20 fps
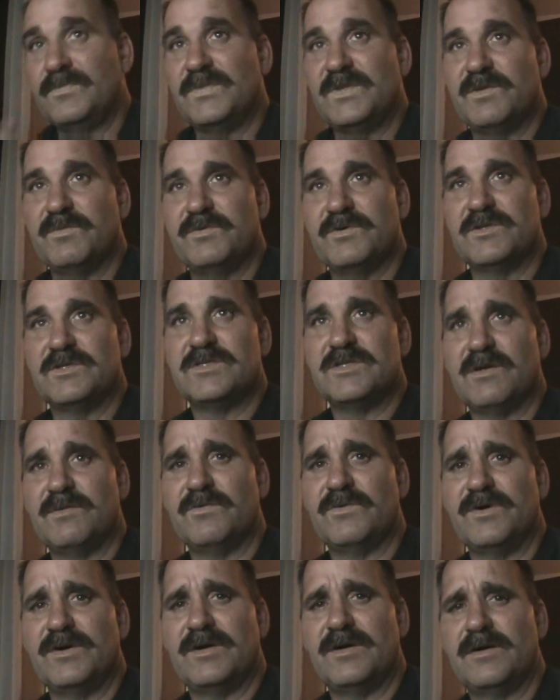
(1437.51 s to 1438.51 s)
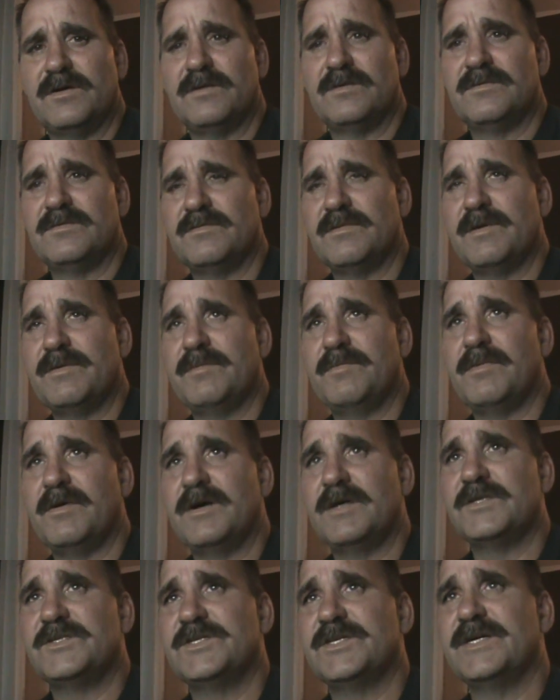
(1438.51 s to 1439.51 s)
to put somewhere maybe
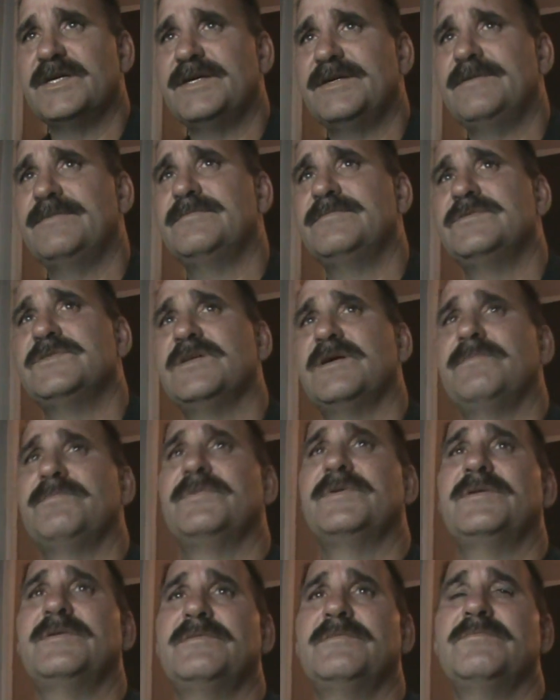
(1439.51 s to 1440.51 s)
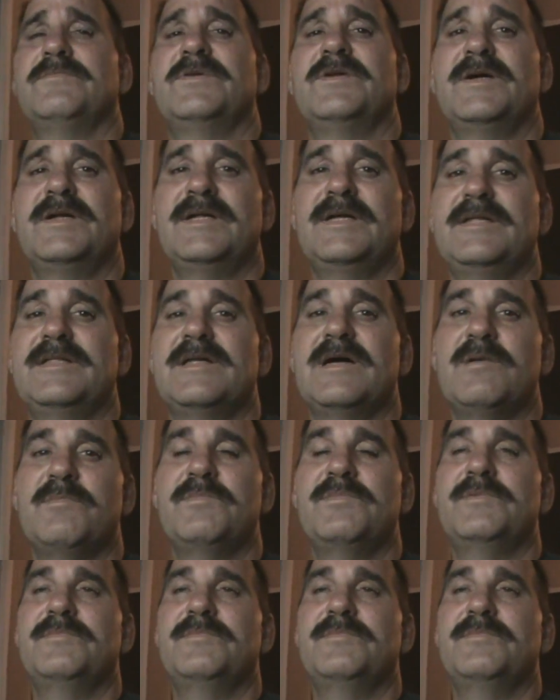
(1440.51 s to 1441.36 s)
buy a shed, something. But I need that